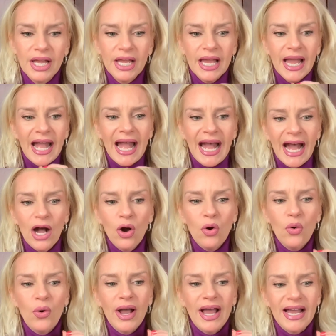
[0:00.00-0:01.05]

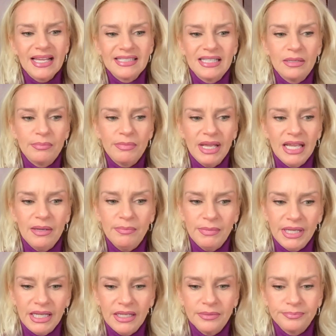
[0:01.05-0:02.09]
How has it made
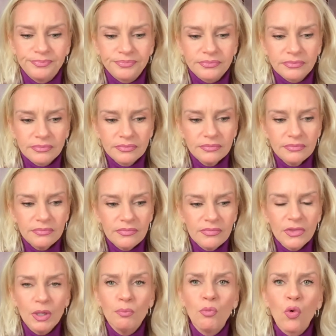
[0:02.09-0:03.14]
me
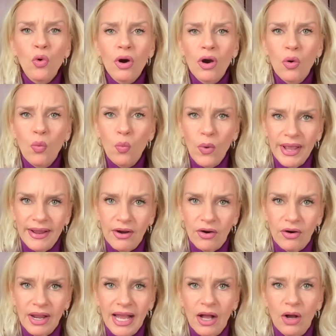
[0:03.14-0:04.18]
more aware?
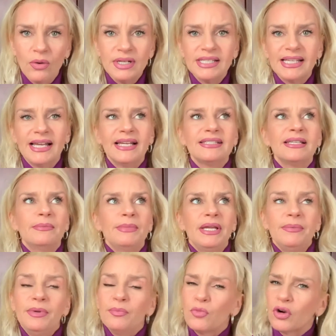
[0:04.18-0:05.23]
How has it made
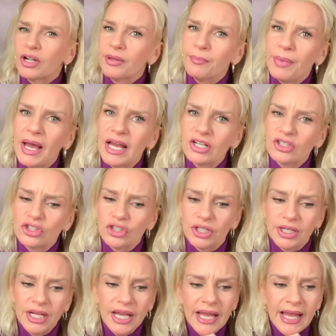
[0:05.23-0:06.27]
me more compassionate?
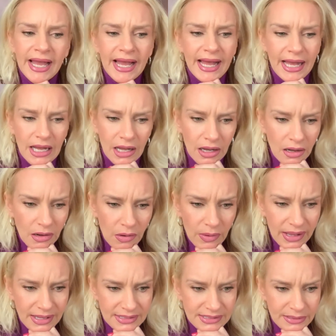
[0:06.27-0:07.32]
How
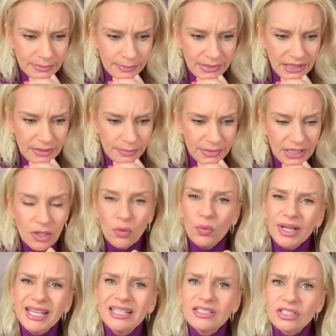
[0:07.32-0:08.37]
has it made me? We
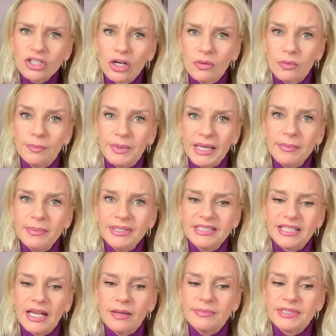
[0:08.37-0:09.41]
can start with baby
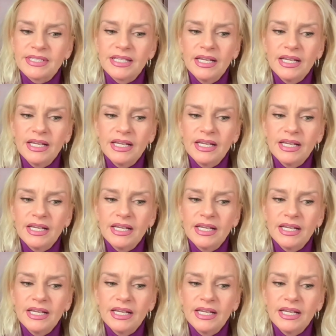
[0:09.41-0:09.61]
steps